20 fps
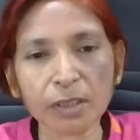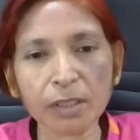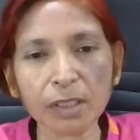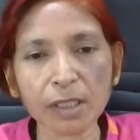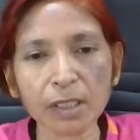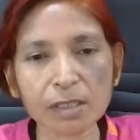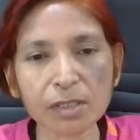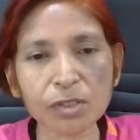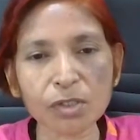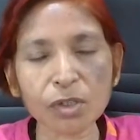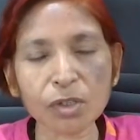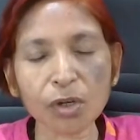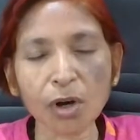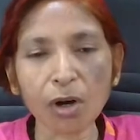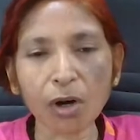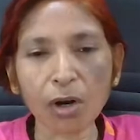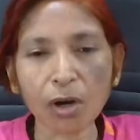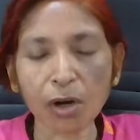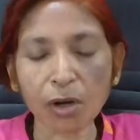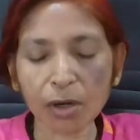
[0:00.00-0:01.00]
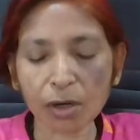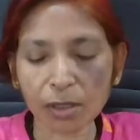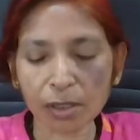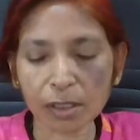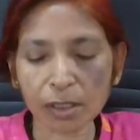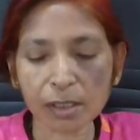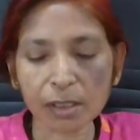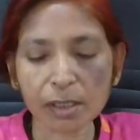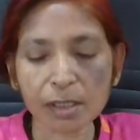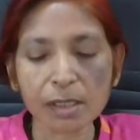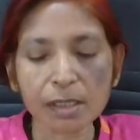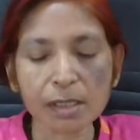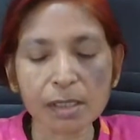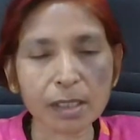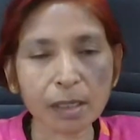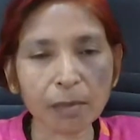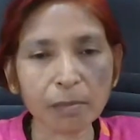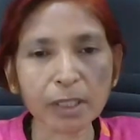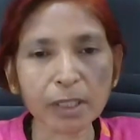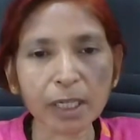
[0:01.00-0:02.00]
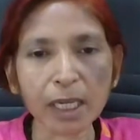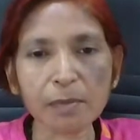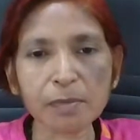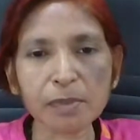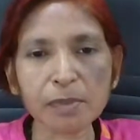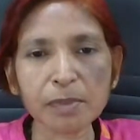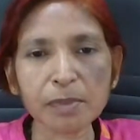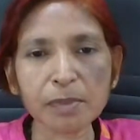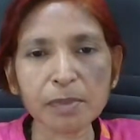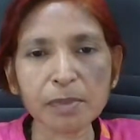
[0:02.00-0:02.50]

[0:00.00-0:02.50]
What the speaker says: dust, or sometimes they